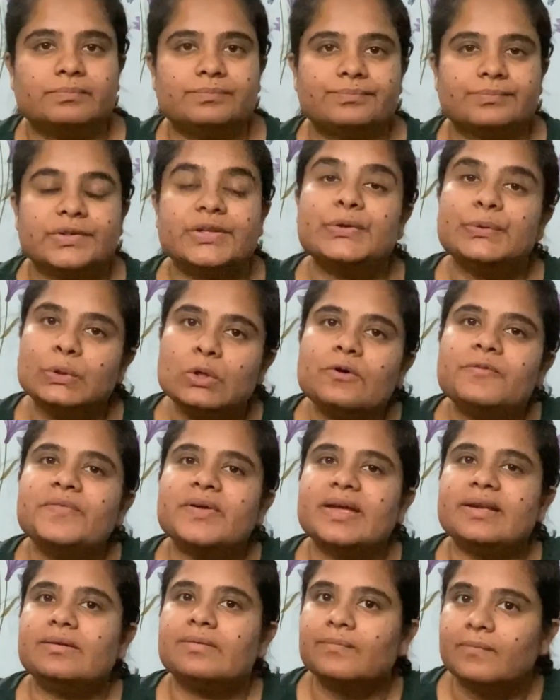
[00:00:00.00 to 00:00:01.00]
The role of
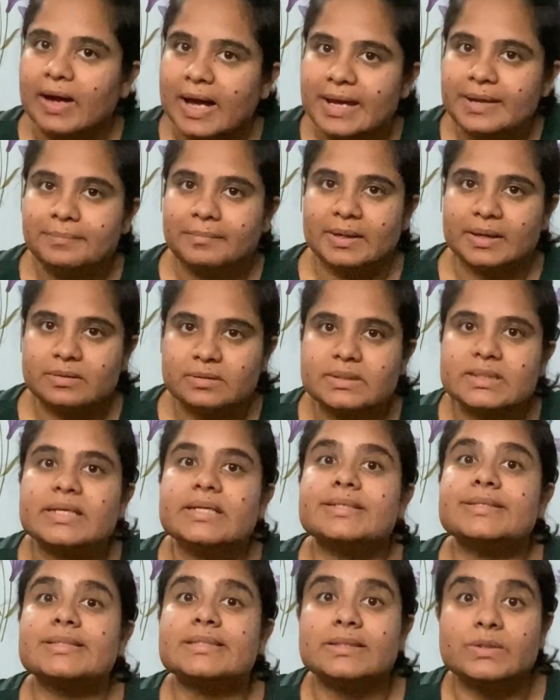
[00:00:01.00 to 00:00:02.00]
environment
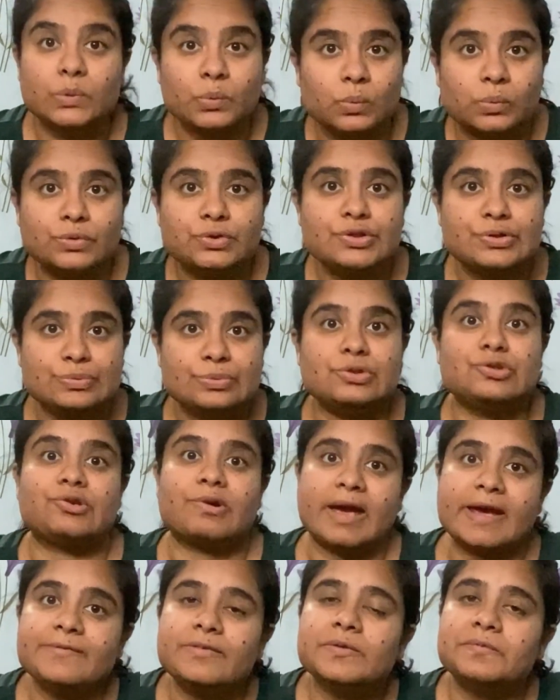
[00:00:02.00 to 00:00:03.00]
is known to
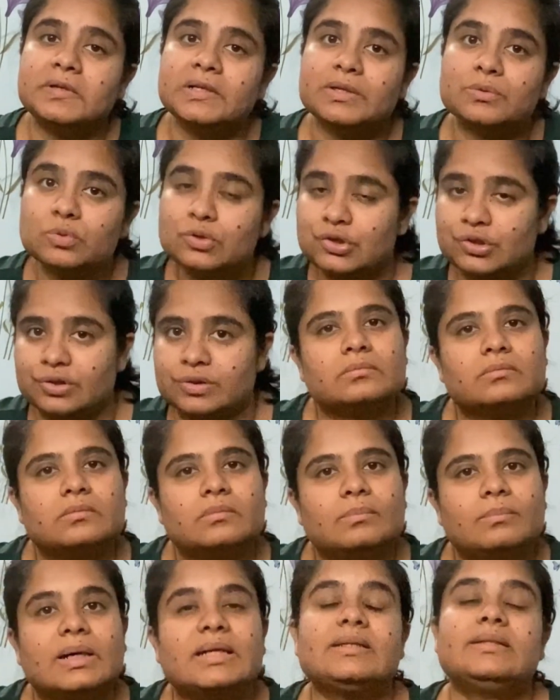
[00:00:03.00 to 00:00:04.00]
drive evolution,
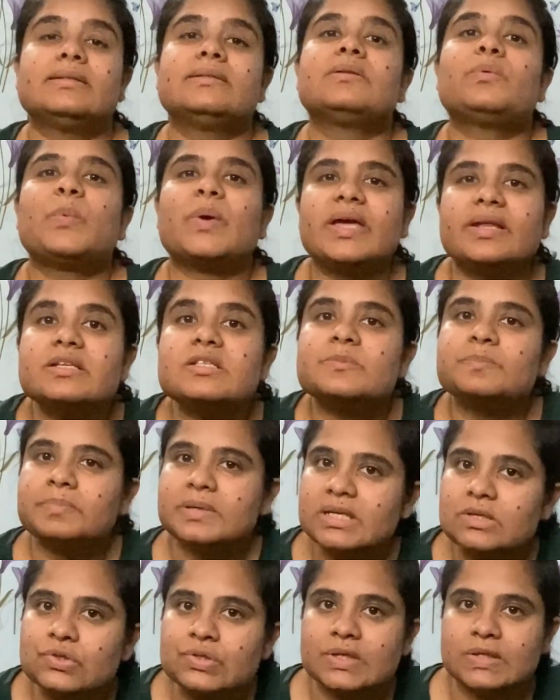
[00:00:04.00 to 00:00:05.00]
but the various
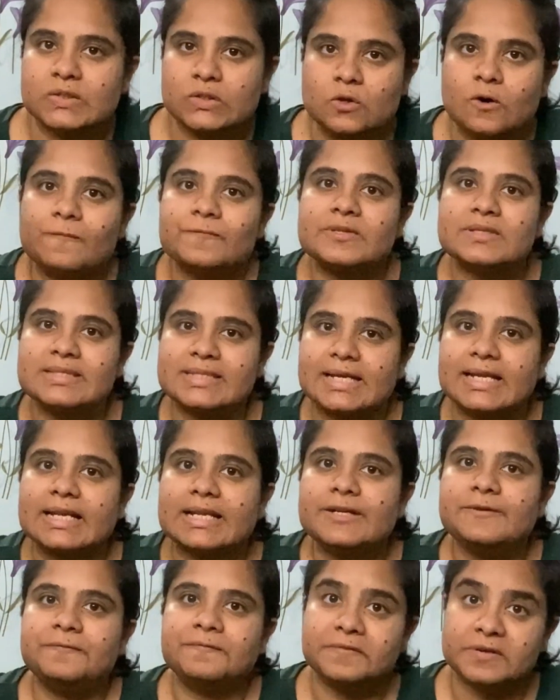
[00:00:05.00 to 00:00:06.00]
species of the
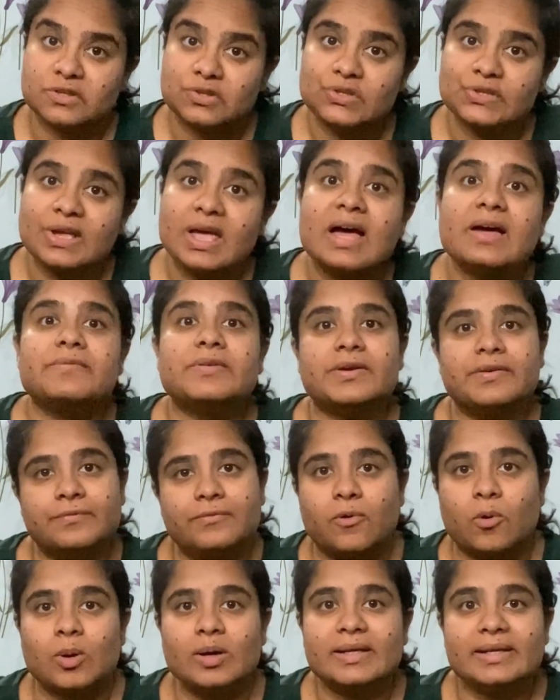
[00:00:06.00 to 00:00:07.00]
cichlid fish have
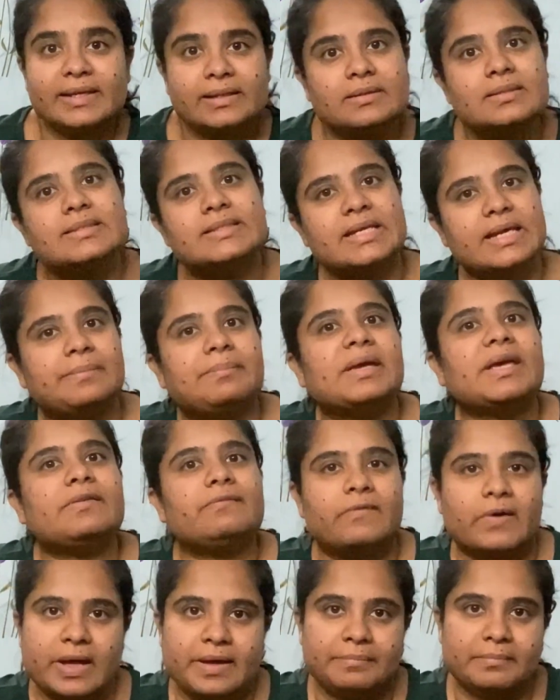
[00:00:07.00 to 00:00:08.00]
evolved in the same
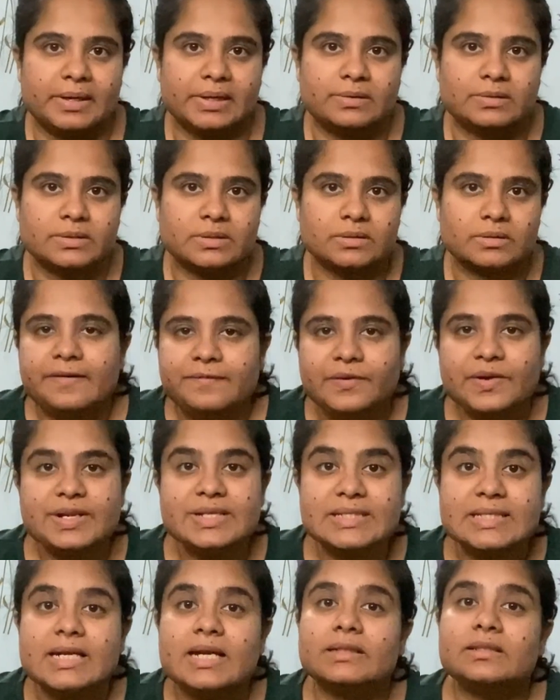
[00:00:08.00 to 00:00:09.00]
environment. Behavior
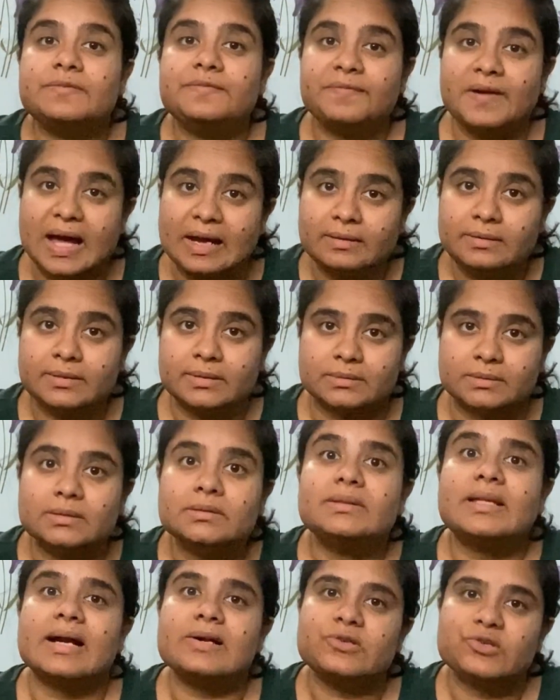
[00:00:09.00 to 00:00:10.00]
is another factor
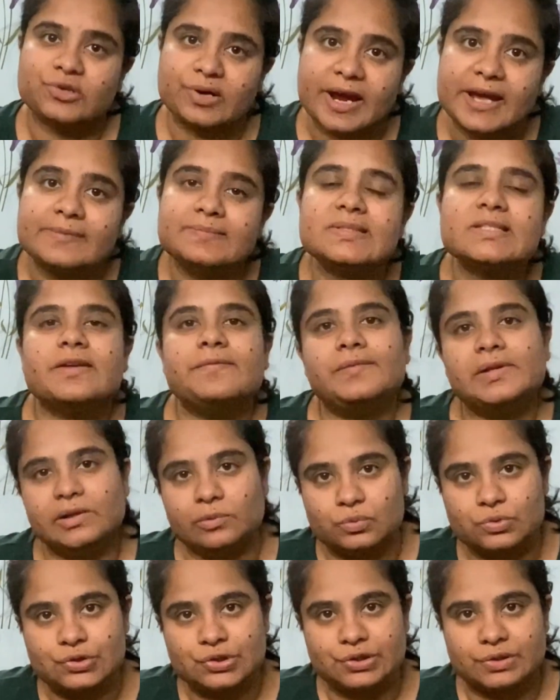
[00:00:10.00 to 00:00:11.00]
that drives
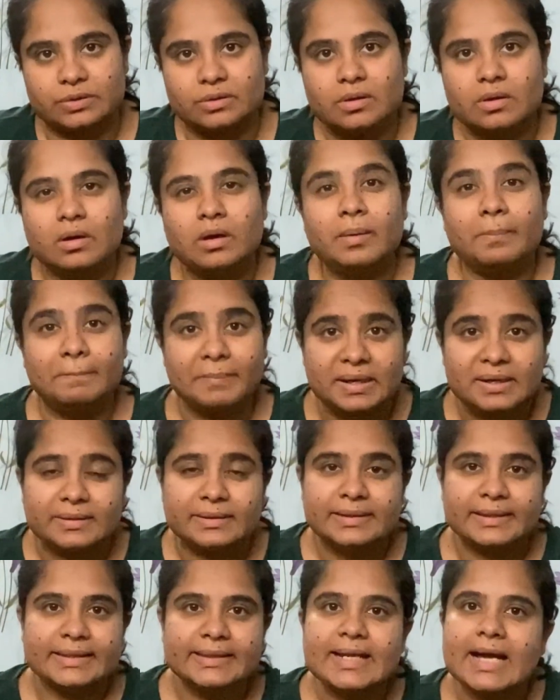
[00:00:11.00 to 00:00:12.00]
evolution, but
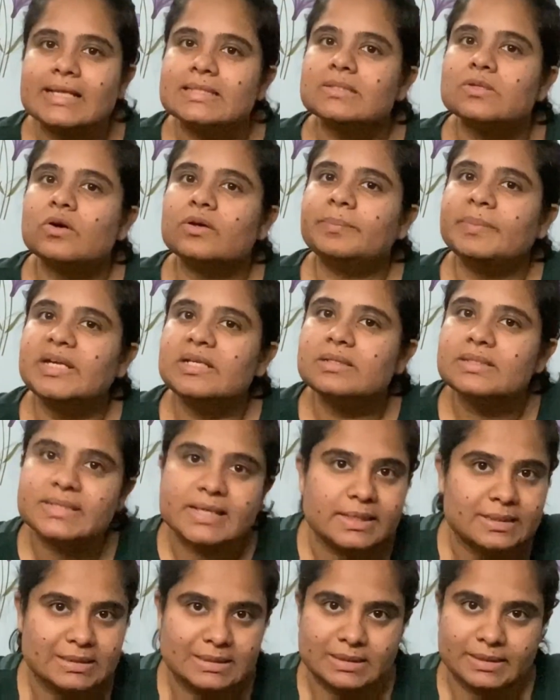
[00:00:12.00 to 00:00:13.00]
it has not been
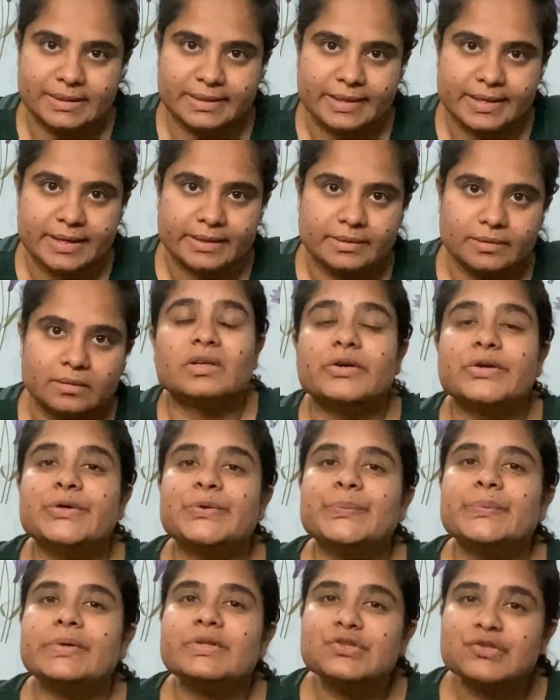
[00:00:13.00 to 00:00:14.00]
tested yet,
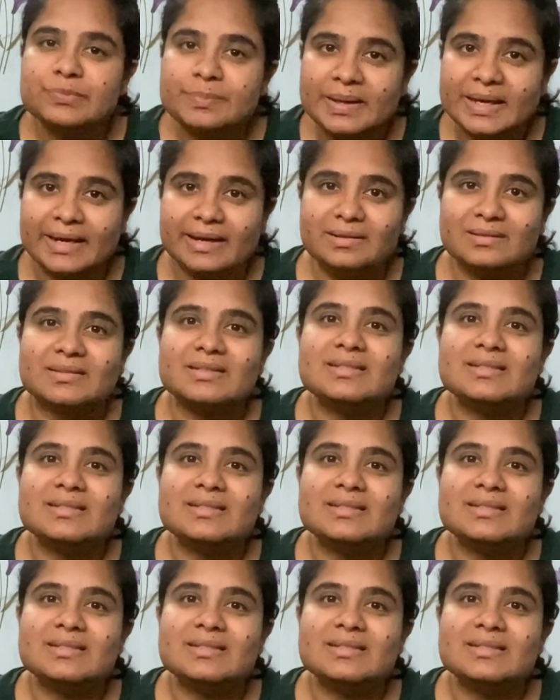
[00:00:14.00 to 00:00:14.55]
which made the